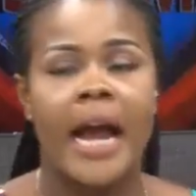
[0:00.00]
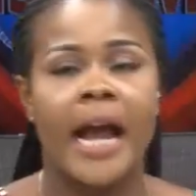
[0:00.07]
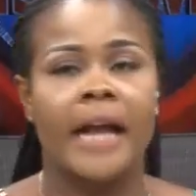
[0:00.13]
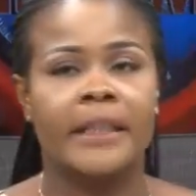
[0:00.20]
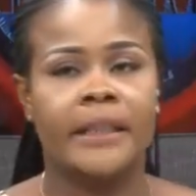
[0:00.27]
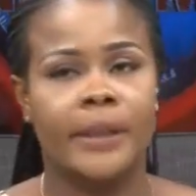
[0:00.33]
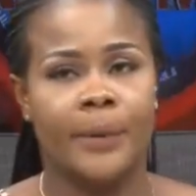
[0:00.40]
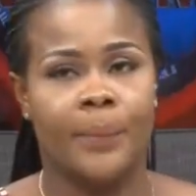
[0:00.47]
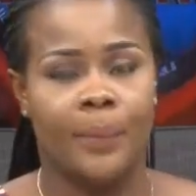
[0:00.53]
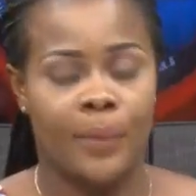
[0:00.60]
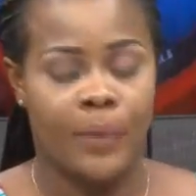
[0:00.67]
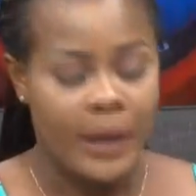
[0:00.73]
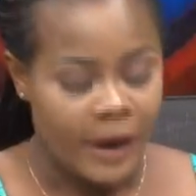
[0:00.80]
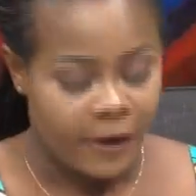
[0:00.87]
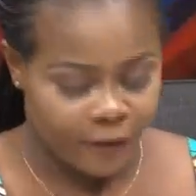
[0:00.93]

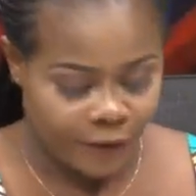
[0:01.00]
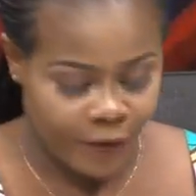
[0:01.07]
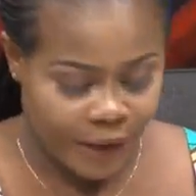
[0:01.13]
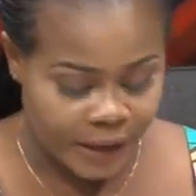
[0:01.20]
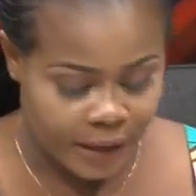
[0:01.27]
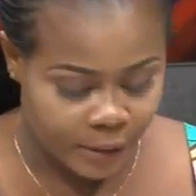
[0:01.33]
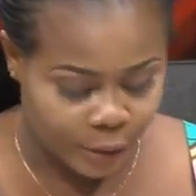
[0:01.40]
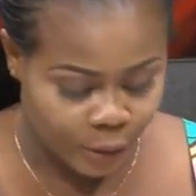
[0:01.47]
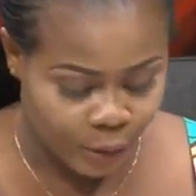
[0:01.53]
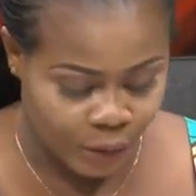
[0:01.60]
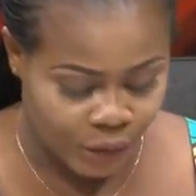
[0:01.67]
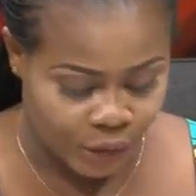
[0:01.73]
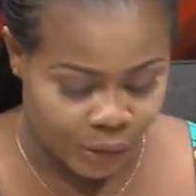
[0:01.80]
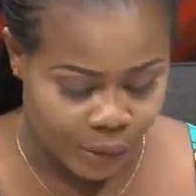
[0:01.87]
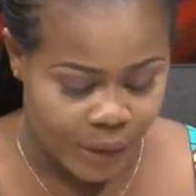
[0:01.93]
atebu fresh zero two
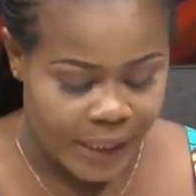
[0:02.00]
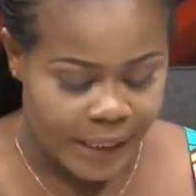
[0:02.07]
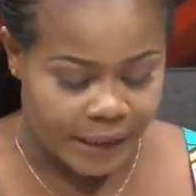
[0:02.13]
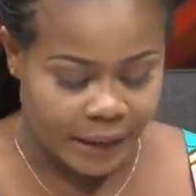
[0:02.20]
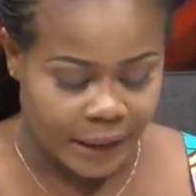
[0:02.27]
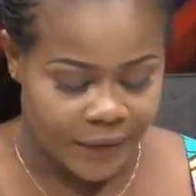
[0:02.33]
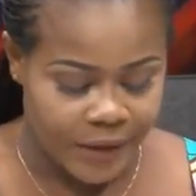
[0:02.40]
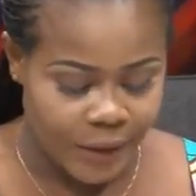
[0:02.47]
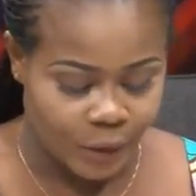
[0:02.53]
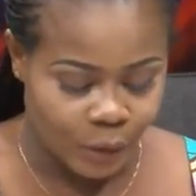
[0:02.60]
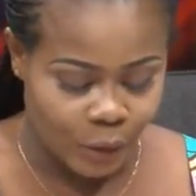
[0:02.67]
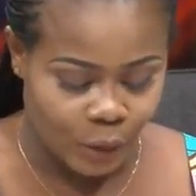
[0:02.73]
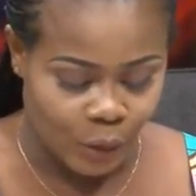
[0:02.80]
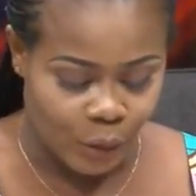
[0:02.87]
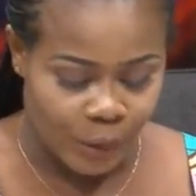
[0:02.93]
zero seven
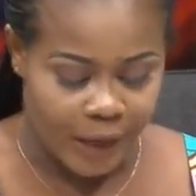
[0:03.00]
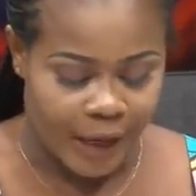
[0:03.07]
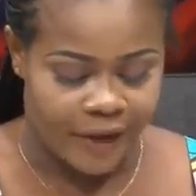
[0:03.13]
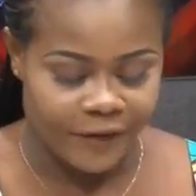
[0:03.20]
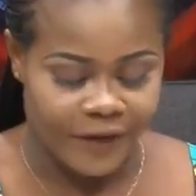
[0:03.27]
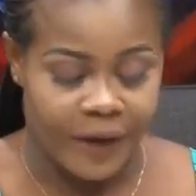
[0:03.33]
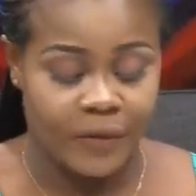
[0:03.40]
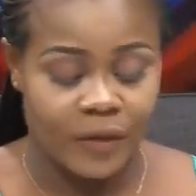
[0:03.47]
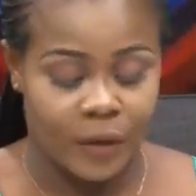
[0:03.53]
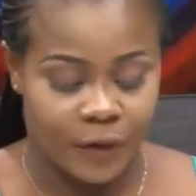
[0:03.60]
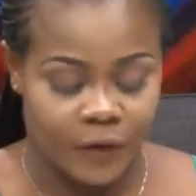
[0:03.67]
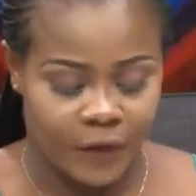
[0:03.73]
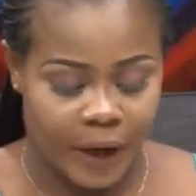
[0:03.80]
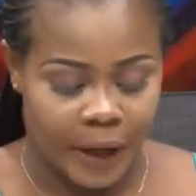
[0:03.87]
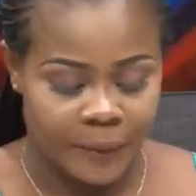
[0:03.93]
two two nine five zero
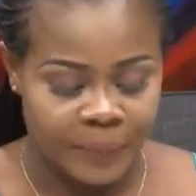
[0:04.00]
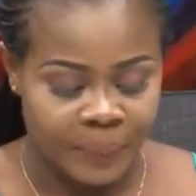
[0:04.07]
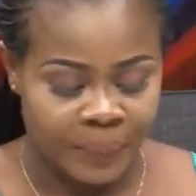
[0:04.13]
five